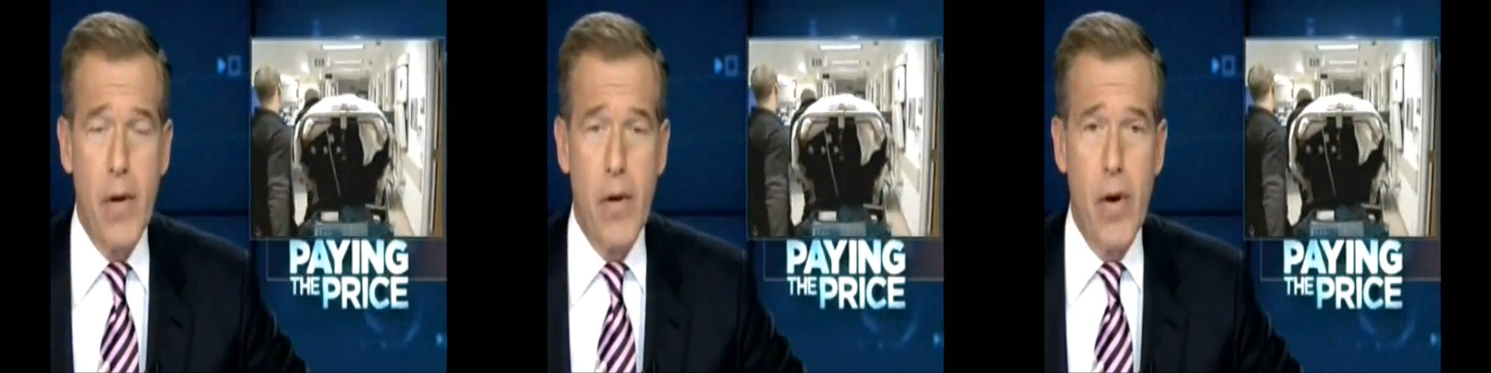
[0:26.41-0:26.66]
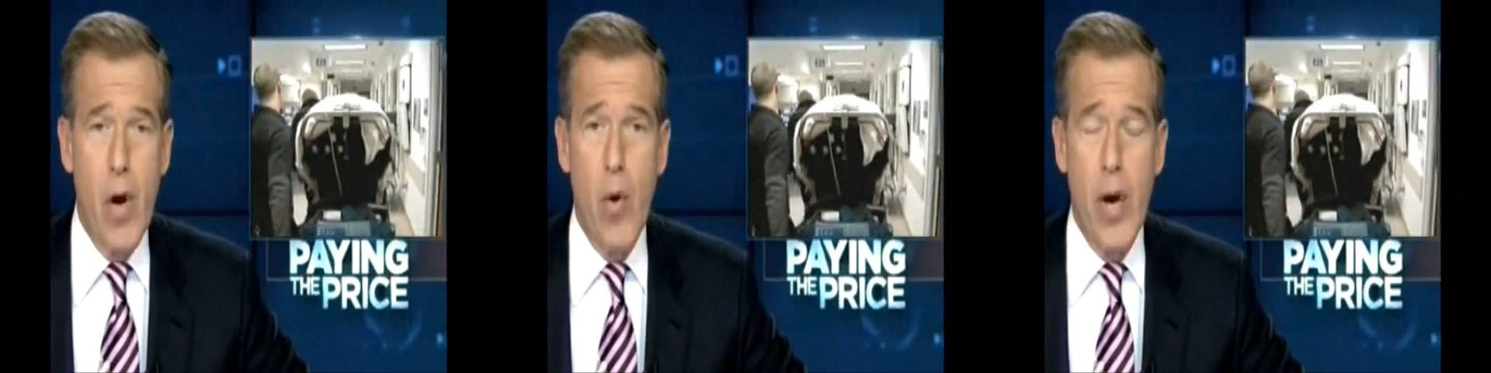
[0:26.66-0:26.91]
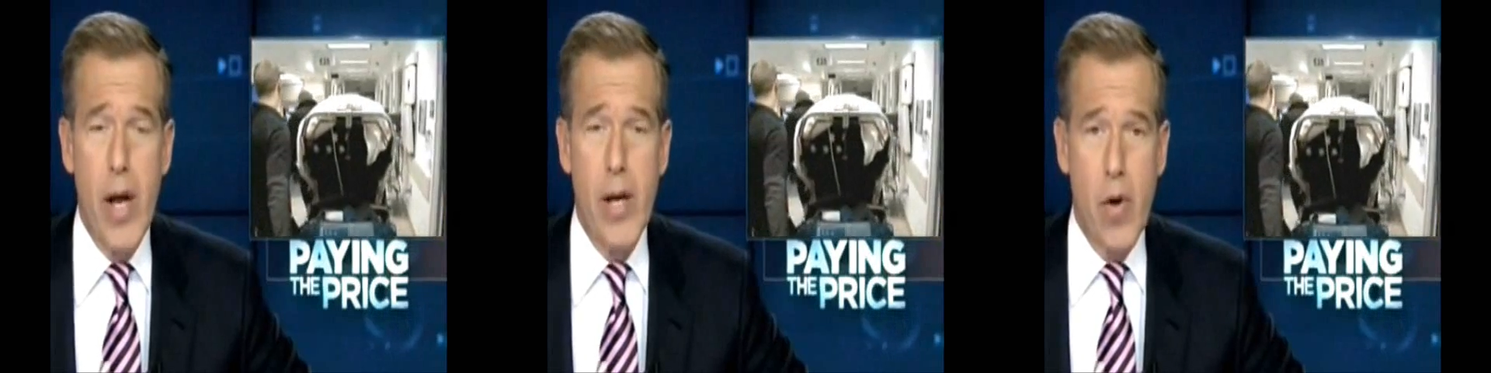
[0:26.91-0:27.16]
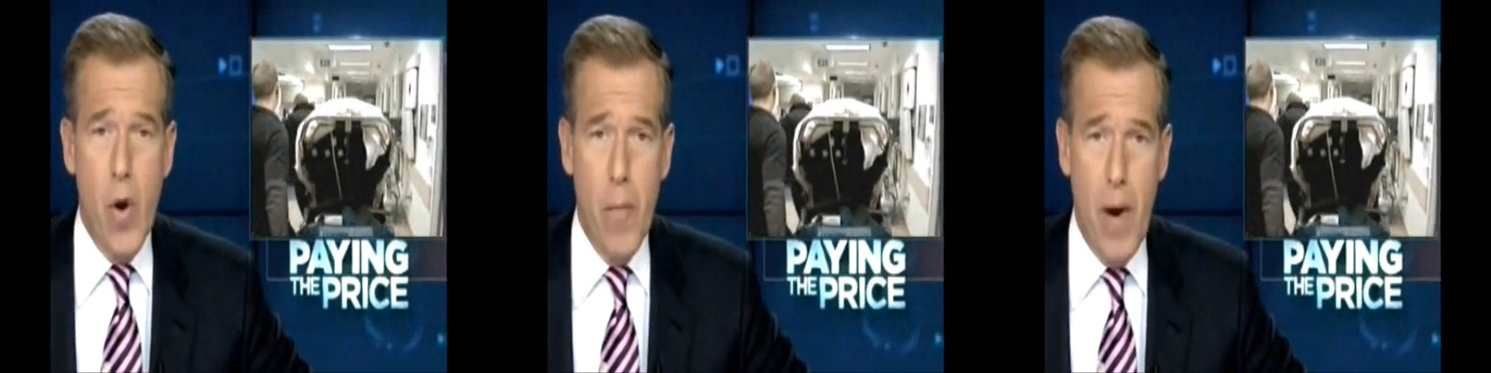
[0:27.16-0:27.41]
better known
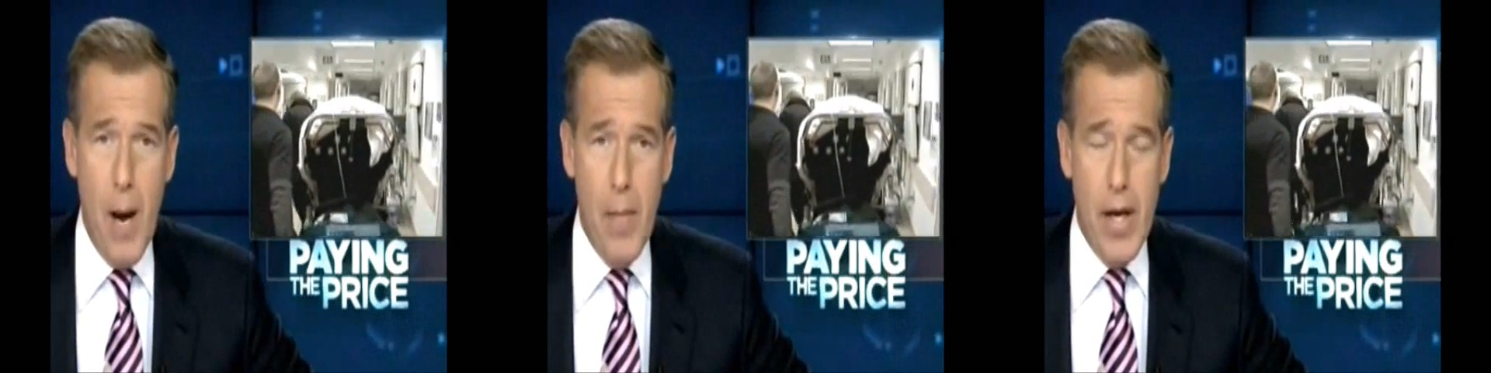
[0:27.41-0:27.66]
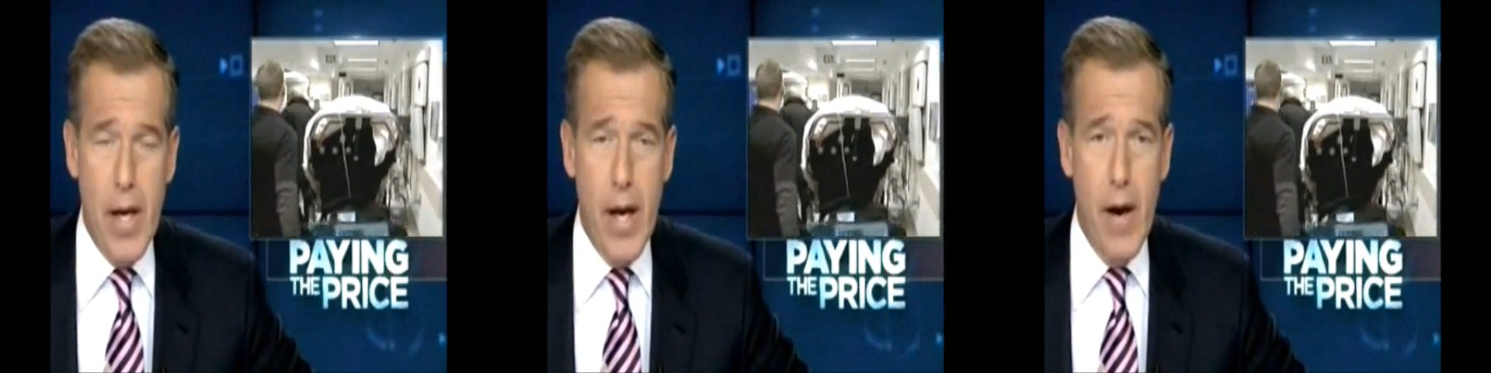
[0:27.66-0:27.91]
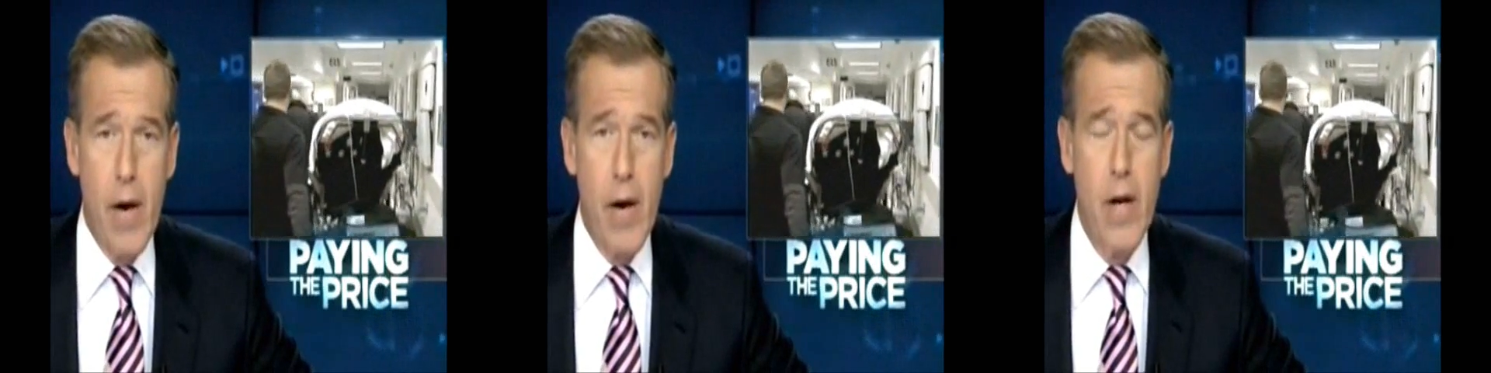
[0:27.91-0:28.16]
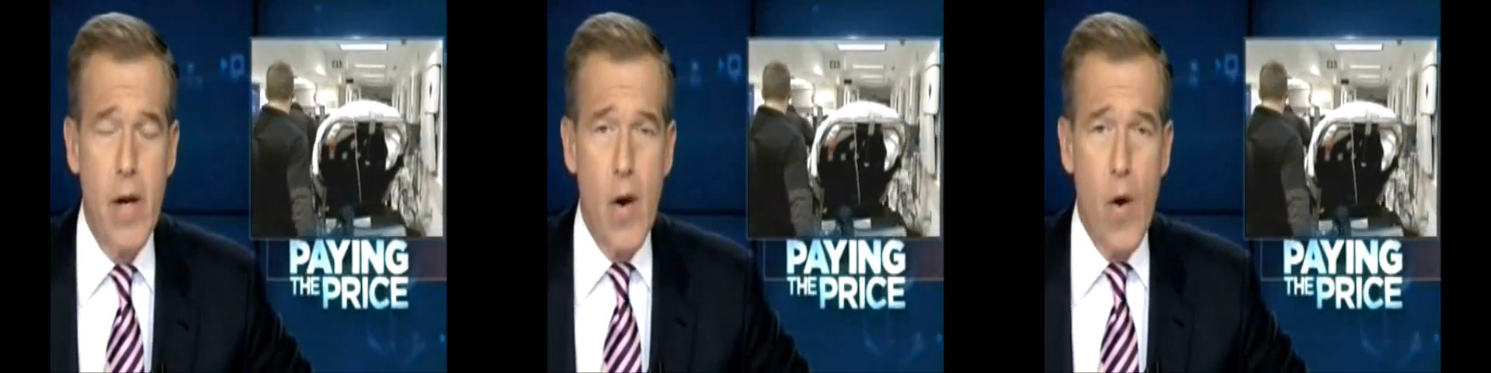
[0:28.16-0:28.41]
as
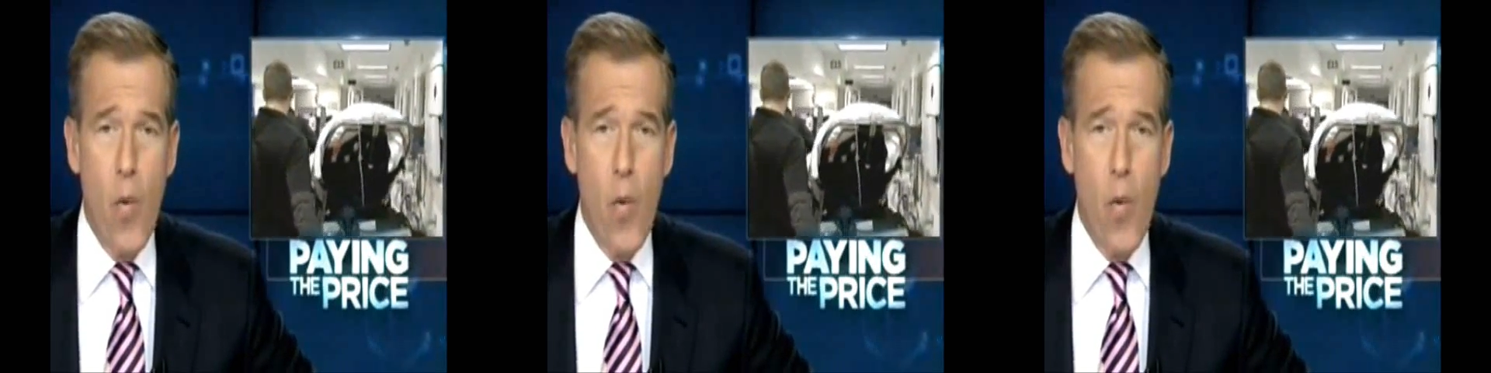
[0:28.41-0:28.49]
Obamacare.